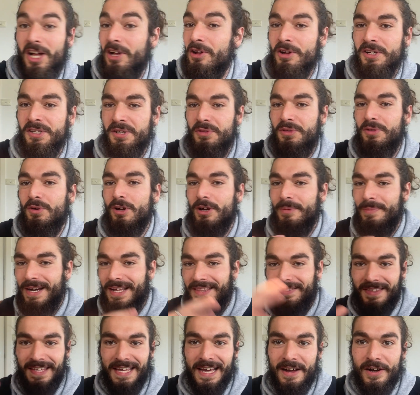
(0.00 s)
I only thought
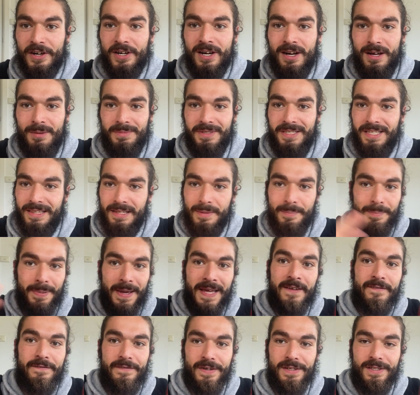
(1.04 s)
about the outcomes and the
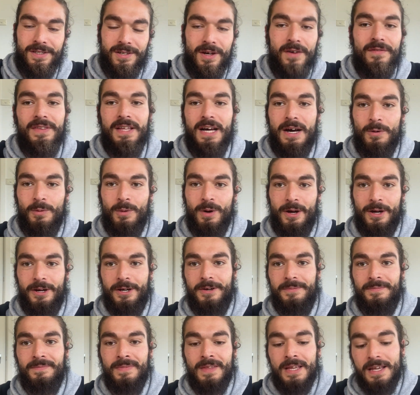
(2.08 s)
benefits of that
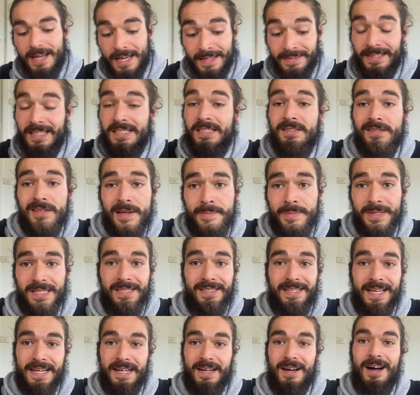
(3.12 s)
work. And this is a
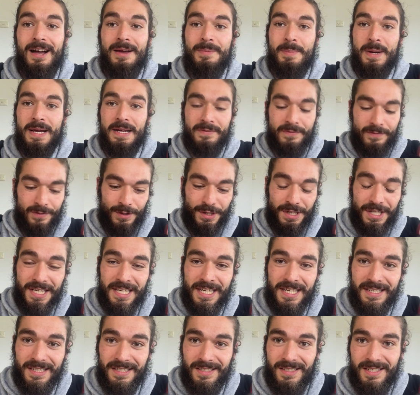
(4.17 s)
mistake I made for
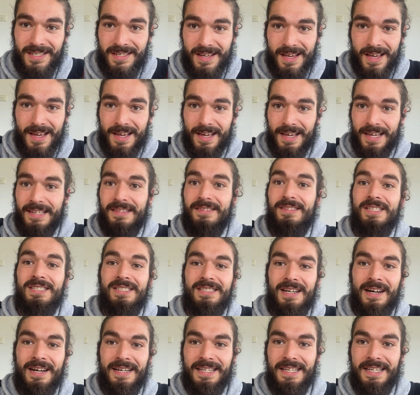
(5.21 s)
years in
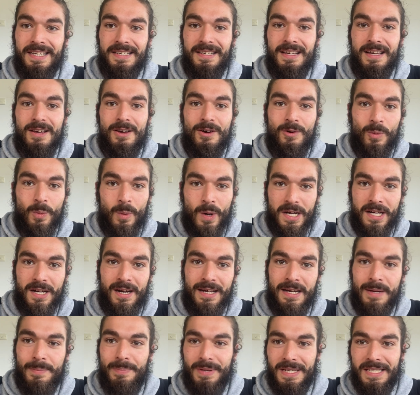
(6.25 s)
deciding what
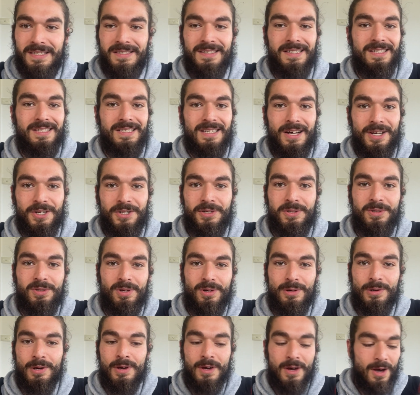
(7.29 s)
kind of business I should
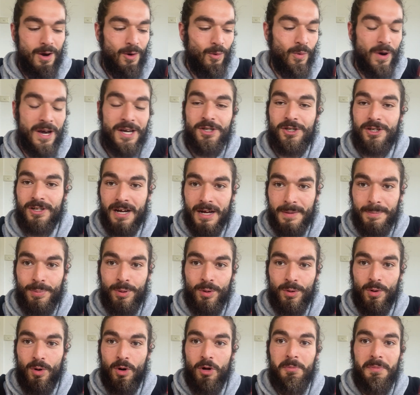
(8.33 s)
do. Where should I
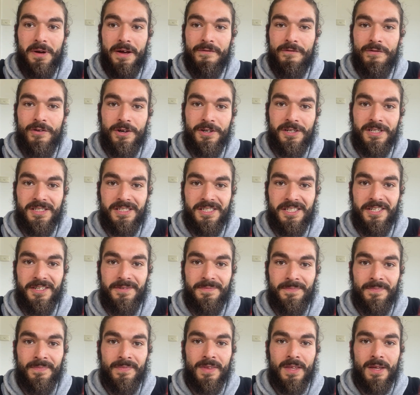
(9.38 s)
put all my focus in?
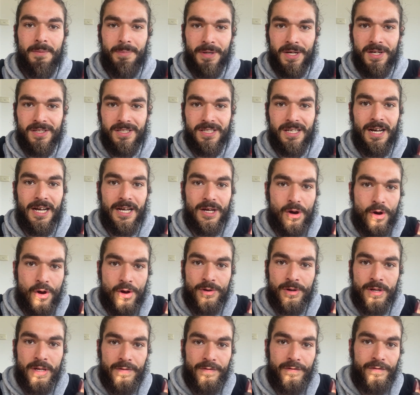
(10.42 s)
Because I
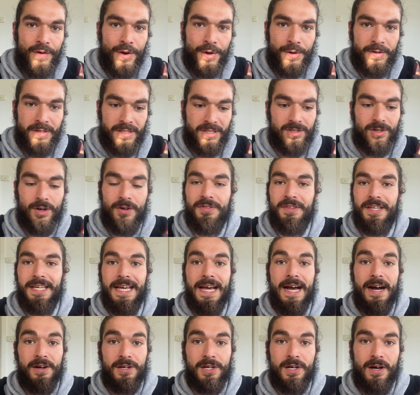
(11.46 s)
only focused on the
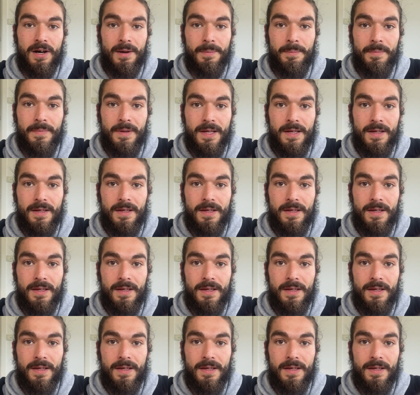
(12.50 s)
outcome.